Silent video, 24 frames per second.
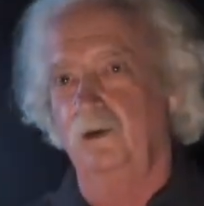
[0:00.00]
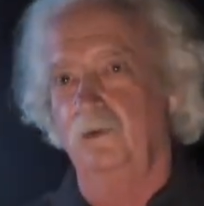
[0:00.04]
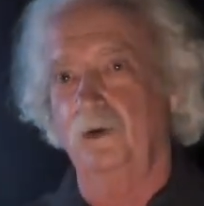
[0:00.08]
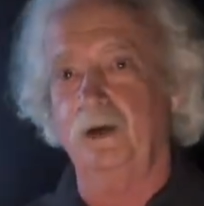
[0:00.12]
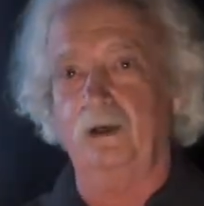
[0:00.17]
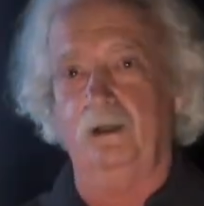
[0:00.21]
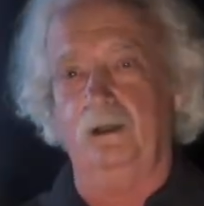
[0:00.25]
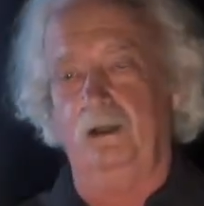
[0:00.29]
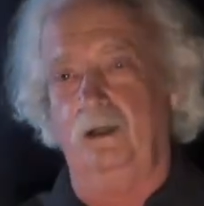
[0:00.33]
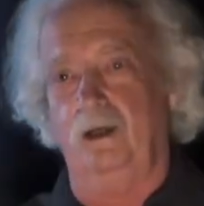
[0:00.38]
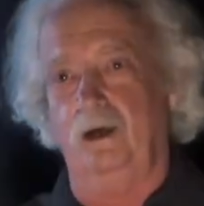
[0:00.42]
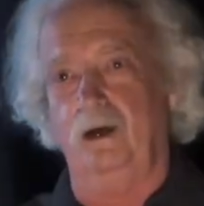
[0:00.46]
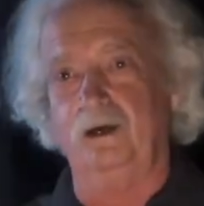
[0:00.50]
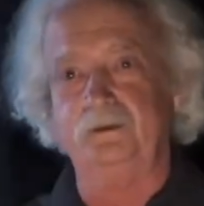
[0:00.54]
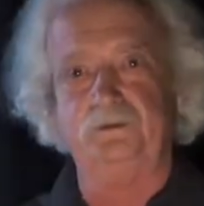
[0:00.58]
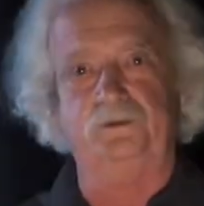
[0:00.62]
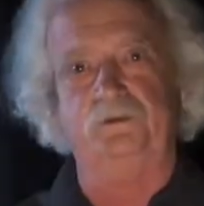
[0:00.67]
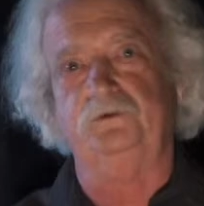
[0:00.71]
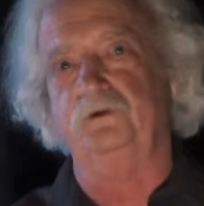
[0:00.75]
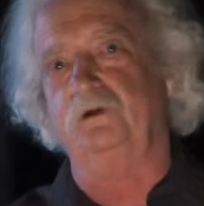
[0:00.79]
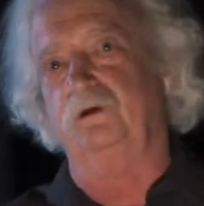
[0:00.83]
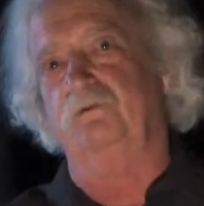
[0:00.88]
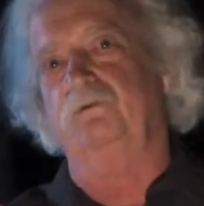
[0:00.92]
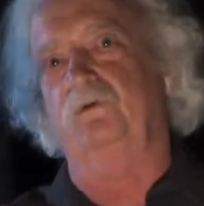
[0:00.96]
Well, I
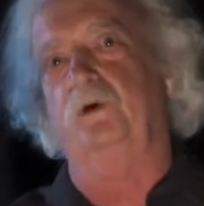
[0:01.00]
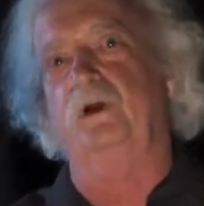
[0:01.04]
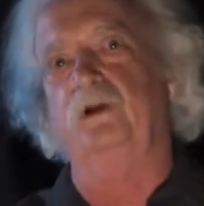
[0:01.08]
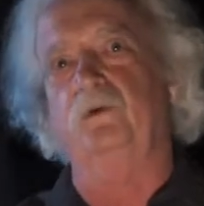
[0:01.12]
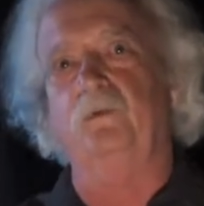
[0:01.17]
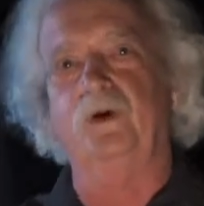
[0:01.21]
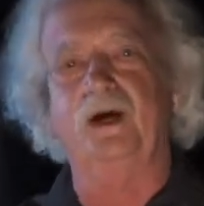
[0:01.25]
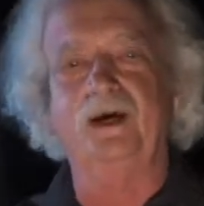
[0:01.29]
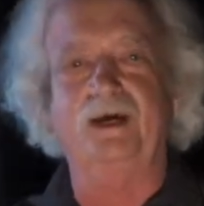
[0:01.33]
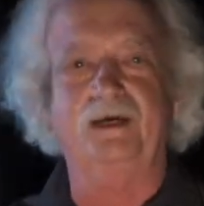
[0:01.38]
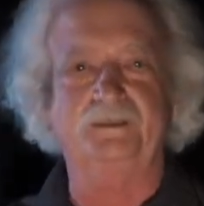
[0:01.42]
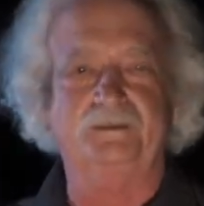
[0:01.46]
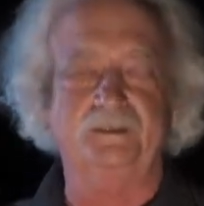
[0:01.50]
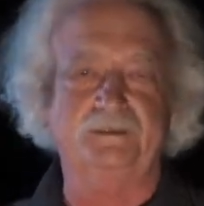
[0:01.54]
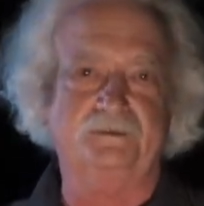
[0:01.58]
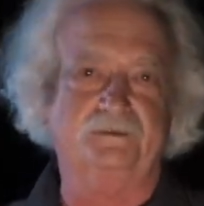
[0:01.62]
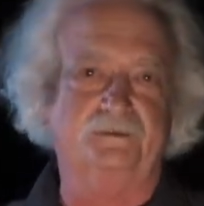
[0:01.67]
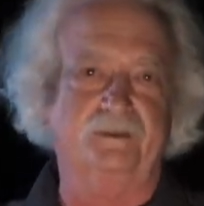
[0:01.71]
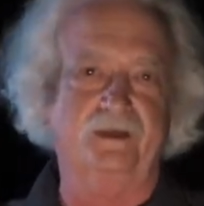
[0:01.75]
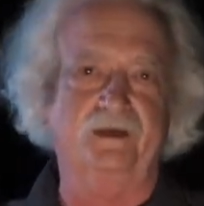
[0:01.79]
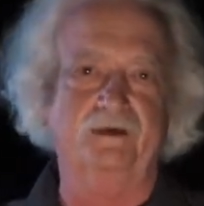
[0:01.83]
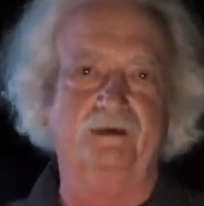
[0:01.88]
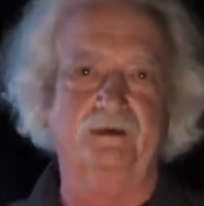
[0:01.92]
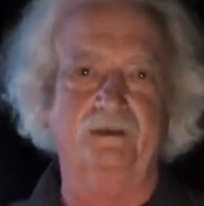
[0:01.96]
should have run away
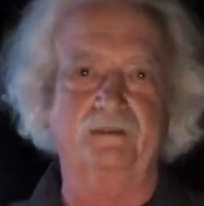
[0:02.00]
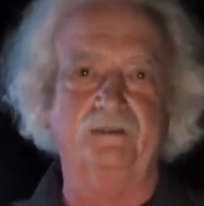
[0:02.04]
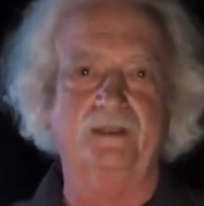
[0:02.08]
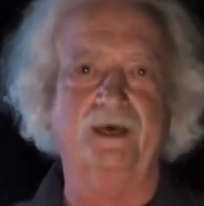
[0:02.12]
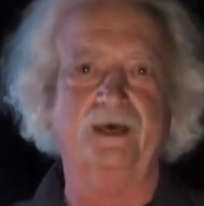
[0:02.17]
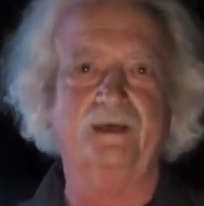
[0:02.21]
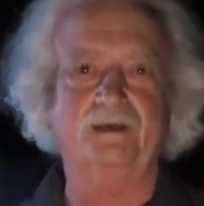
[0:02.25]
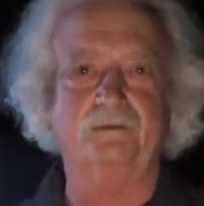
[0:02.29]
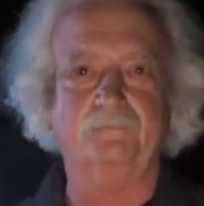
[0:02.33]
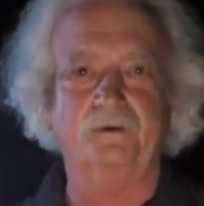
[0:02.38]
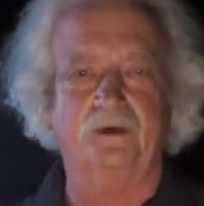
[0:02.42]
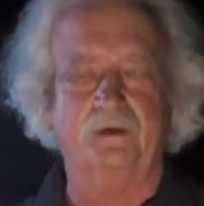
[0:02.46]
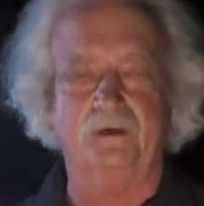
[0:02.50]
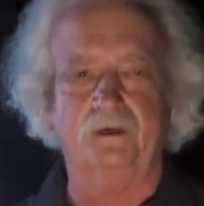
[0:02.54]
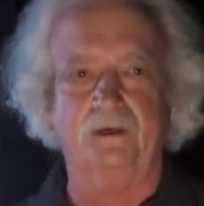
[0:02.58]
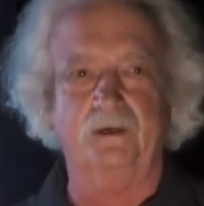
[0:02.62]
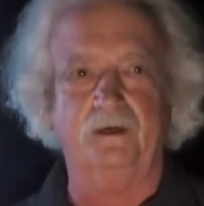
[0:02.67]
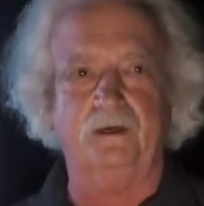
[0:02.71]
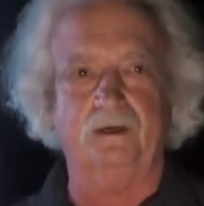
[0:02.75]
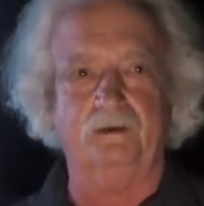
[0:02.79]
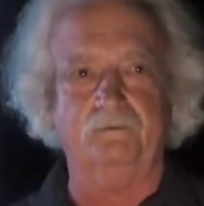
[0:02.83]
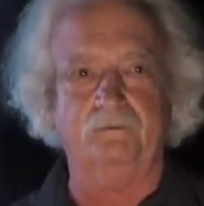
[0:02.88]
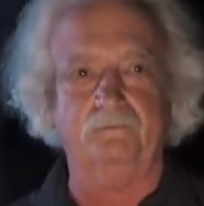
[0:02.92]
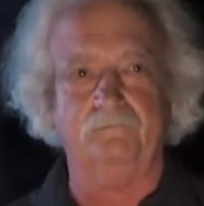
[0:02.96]
just there and then, but
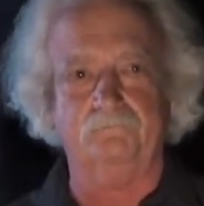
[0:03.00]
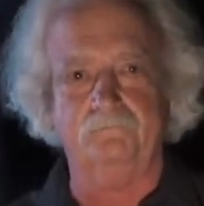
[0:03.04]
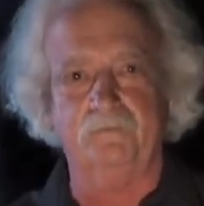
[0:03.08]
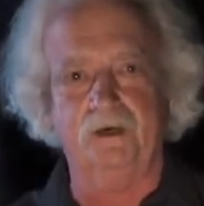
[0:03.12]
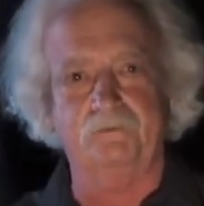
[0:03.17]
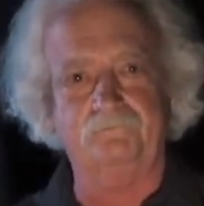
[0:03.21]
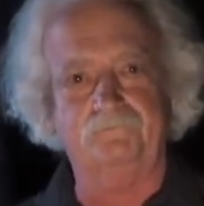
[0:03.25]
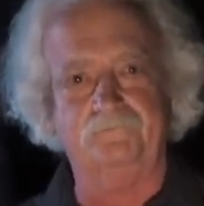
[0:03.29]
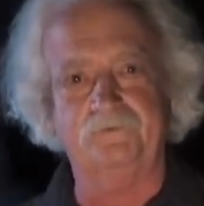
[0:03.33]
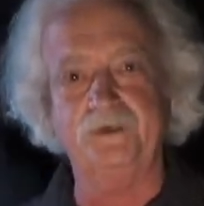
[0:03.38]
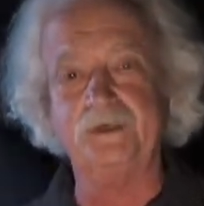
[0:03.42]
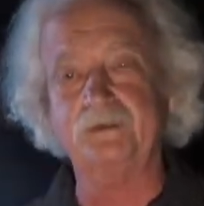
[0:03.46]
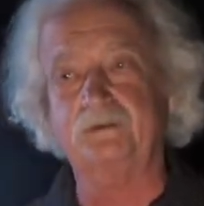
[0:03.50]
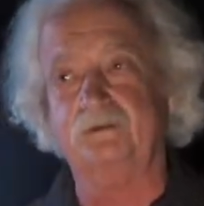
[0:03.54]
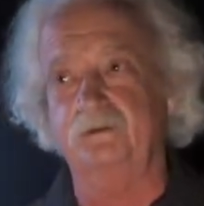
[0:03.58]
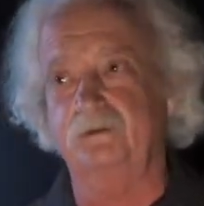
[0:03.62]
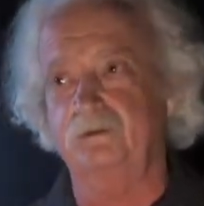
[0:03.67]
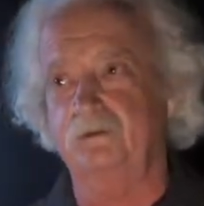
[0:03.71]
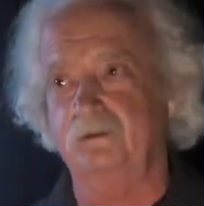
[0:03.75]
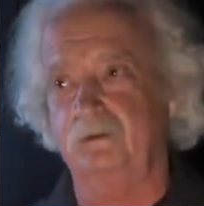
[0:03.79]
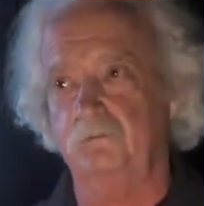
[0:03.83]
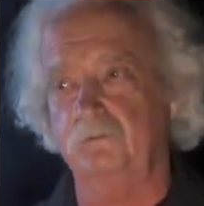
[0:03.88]
uh, my feet,